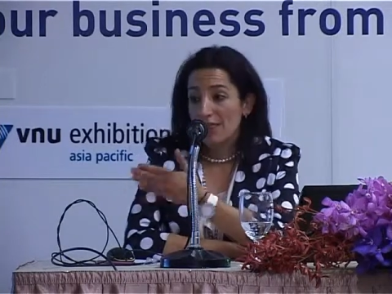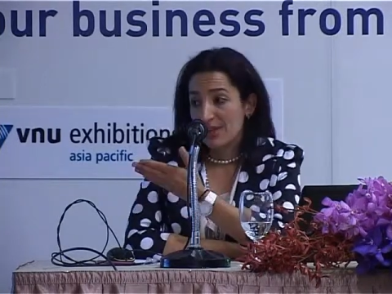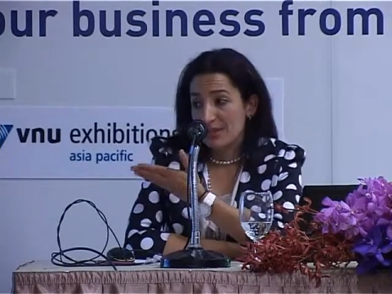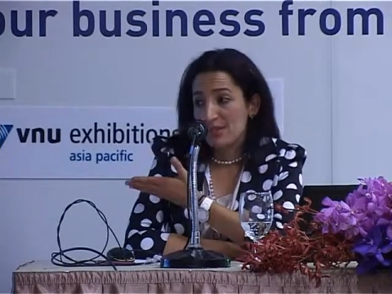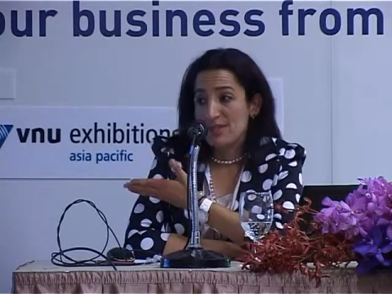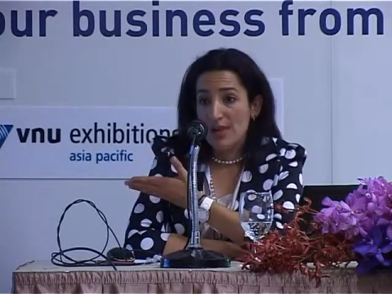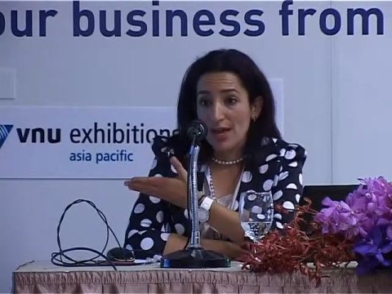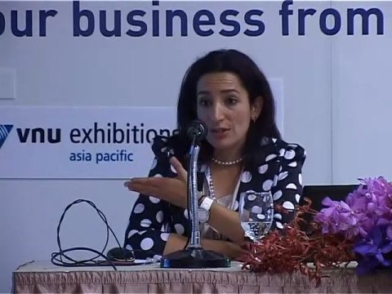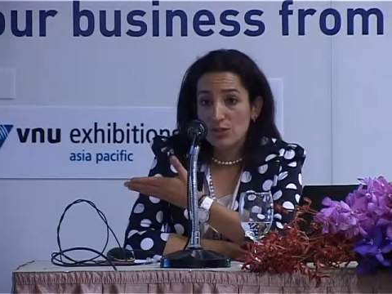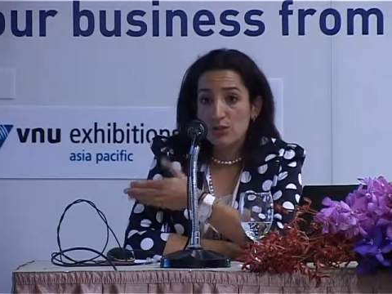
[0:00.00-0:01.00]
This is
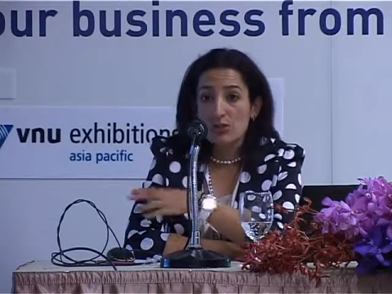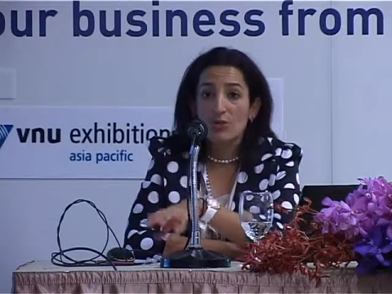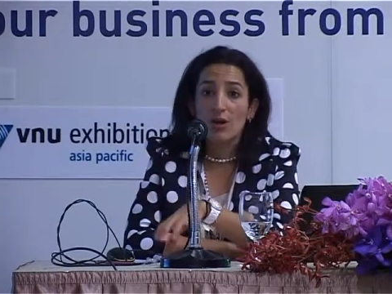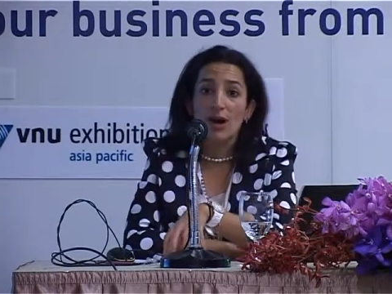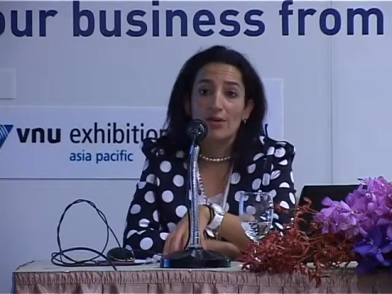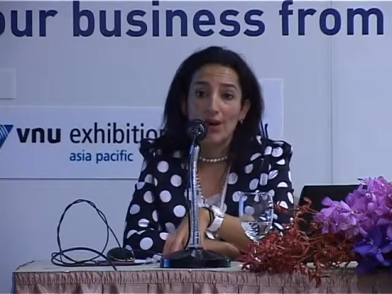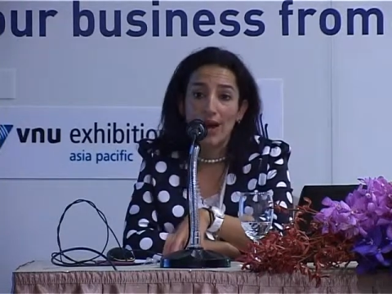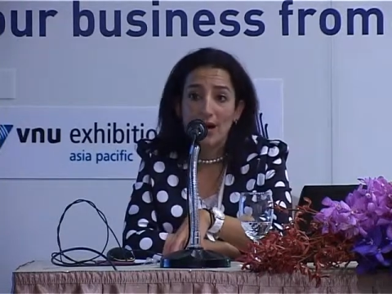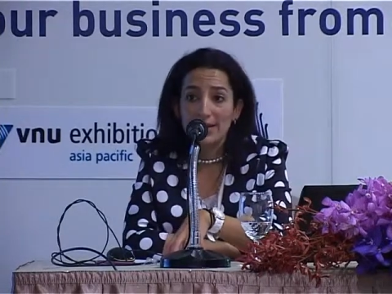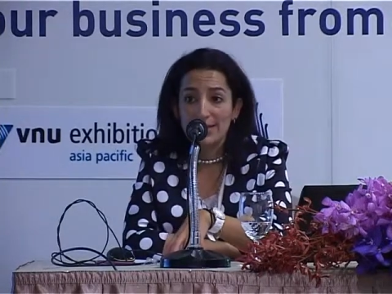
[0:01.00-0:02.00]
thanks to our
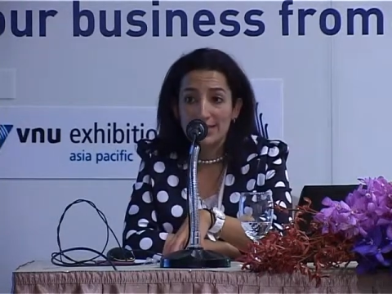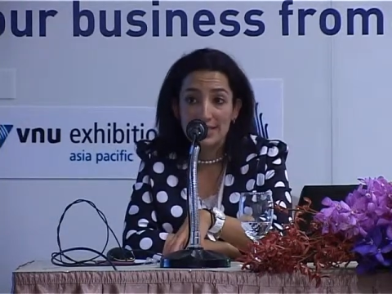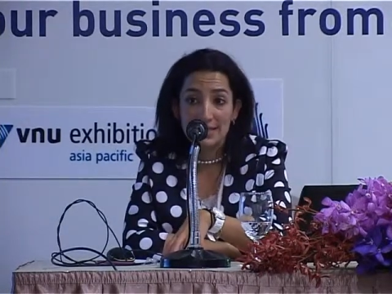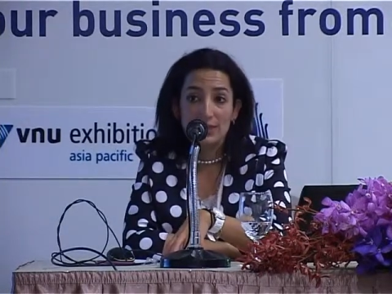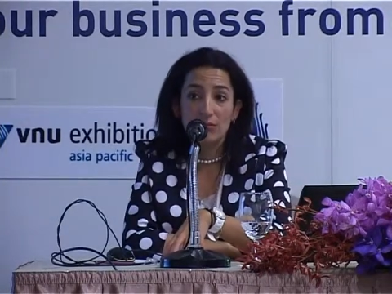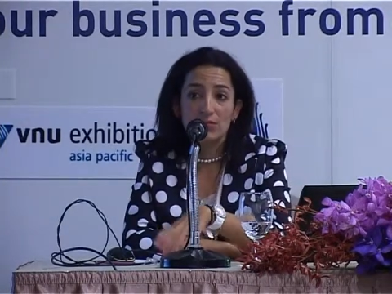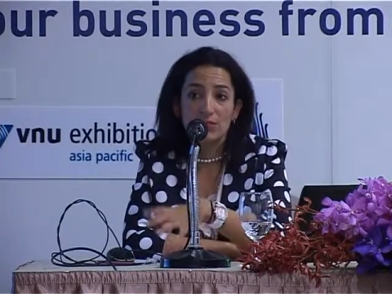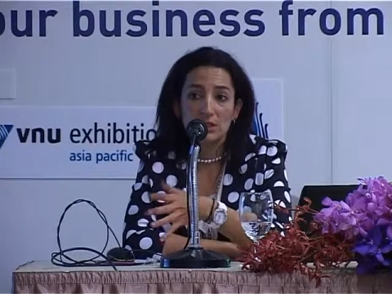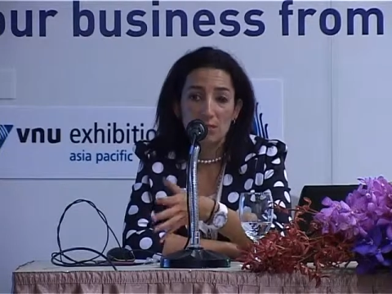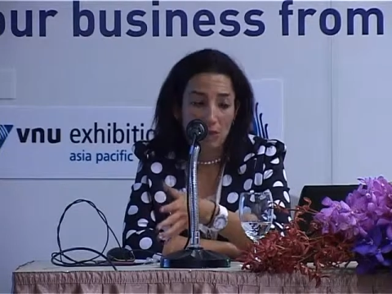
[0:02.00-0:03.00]
R&D
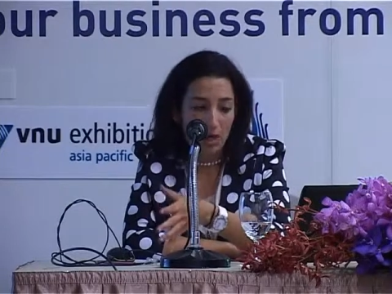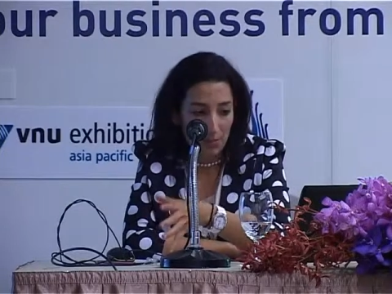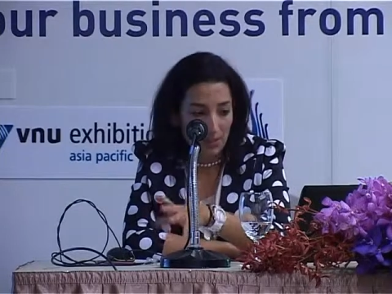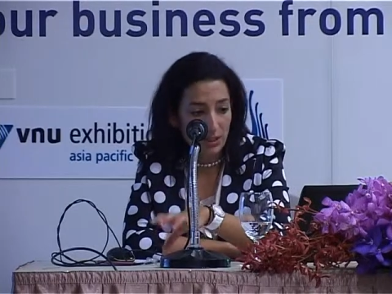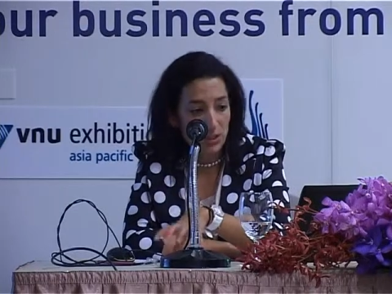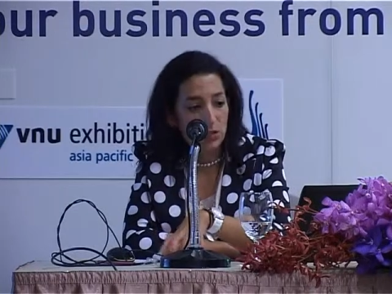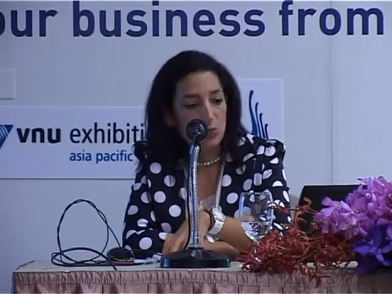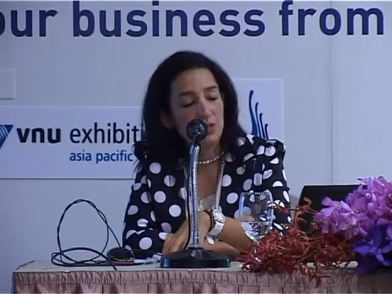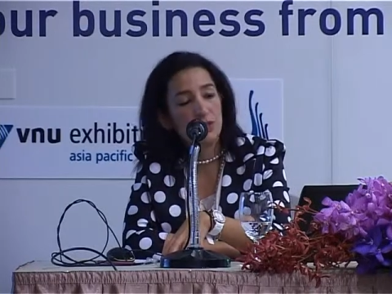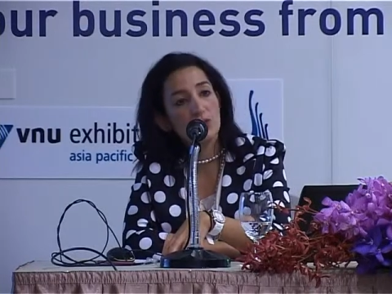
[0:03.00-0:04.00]
department,
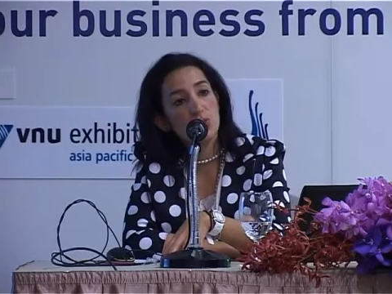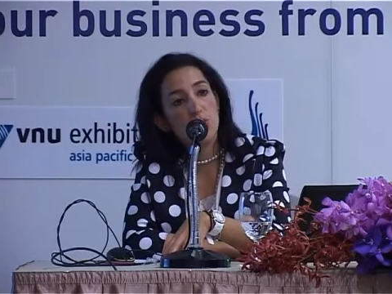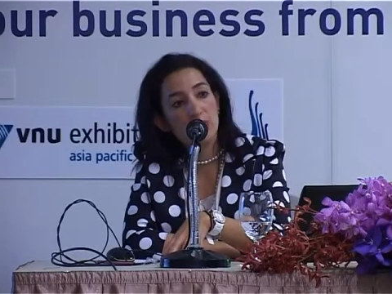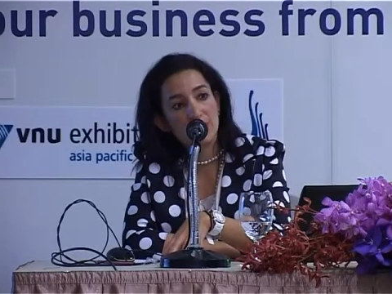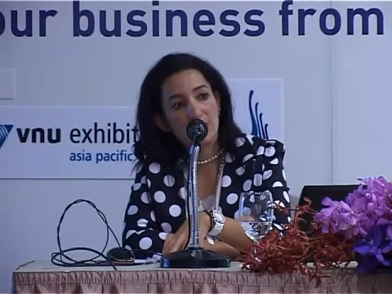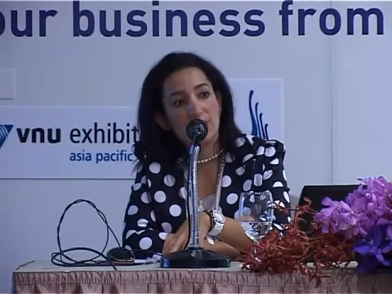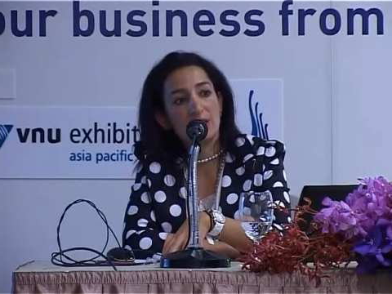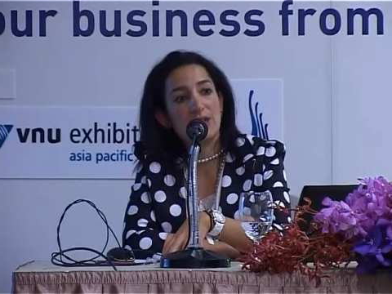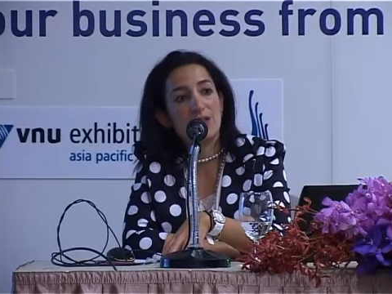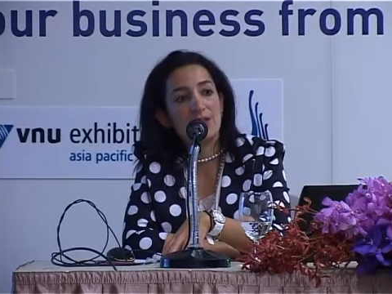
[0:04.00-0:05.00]
which is working
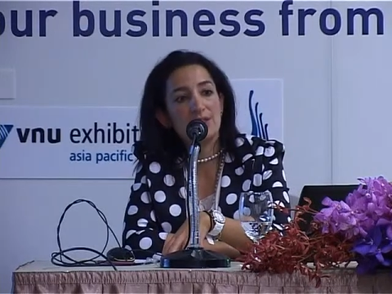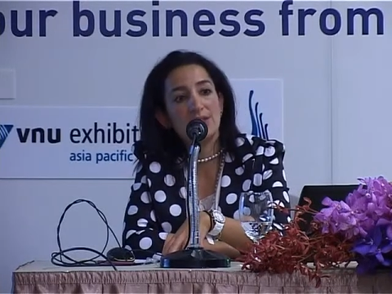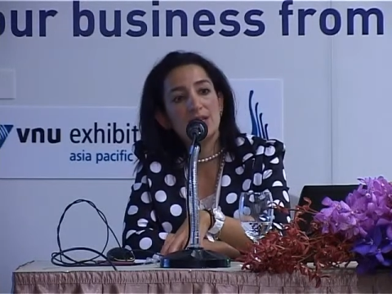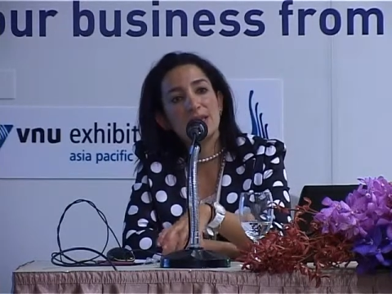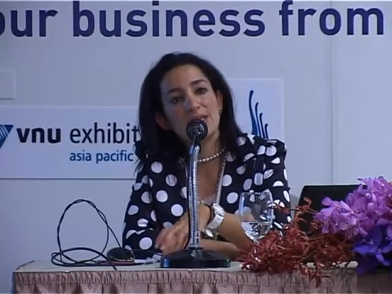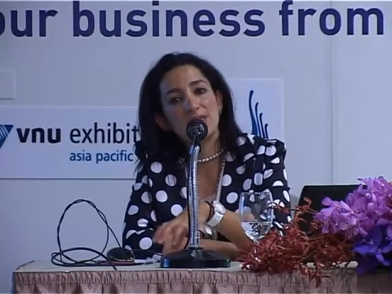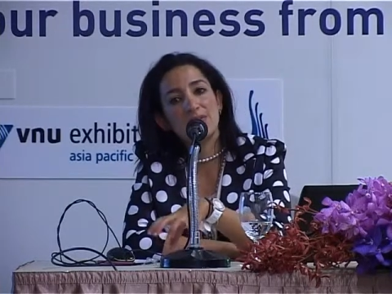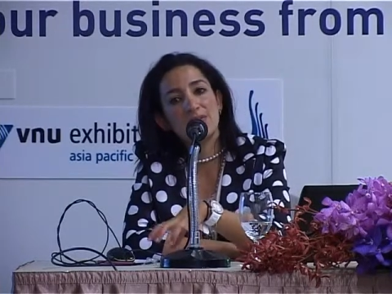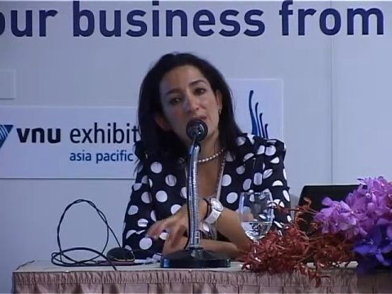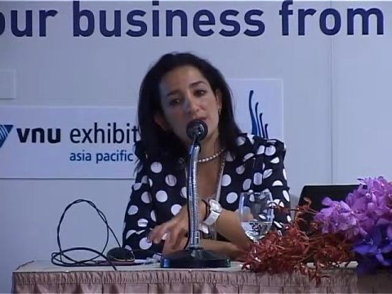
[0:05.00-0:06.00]
in this
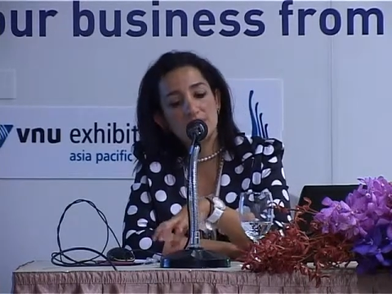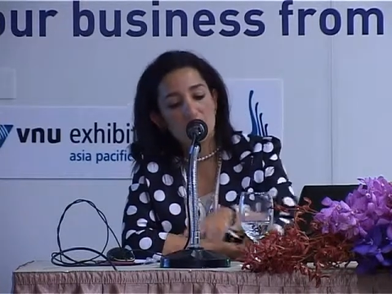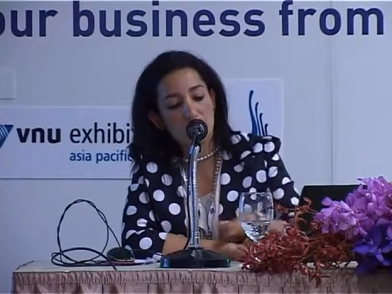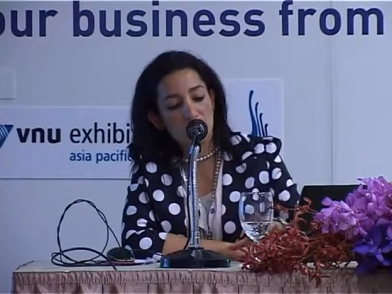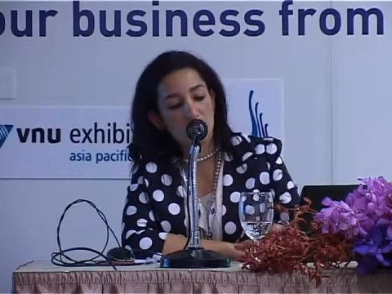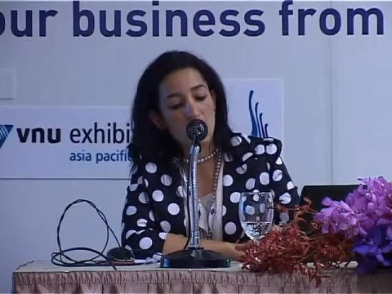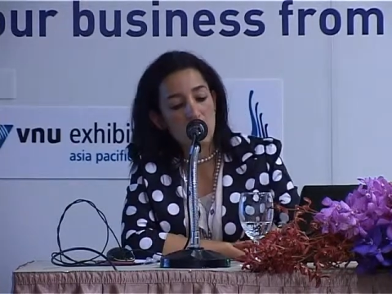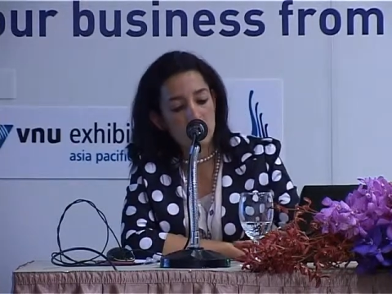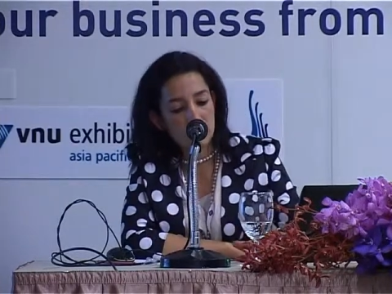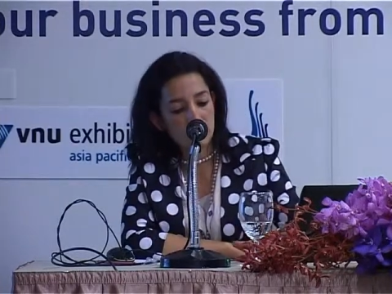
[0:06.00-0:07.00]
stabilization
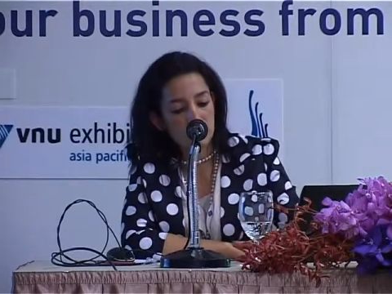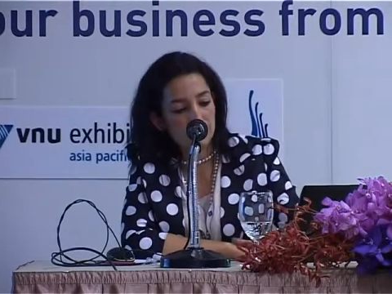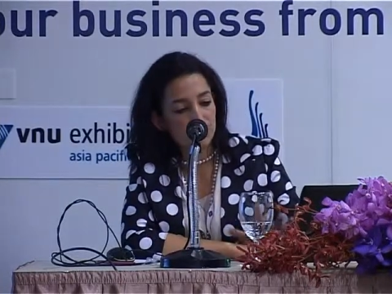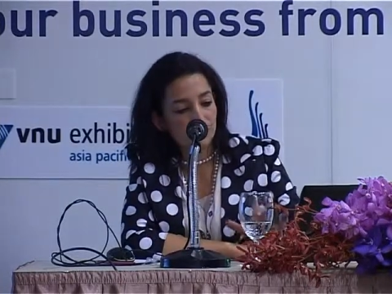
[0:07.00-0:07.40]
course.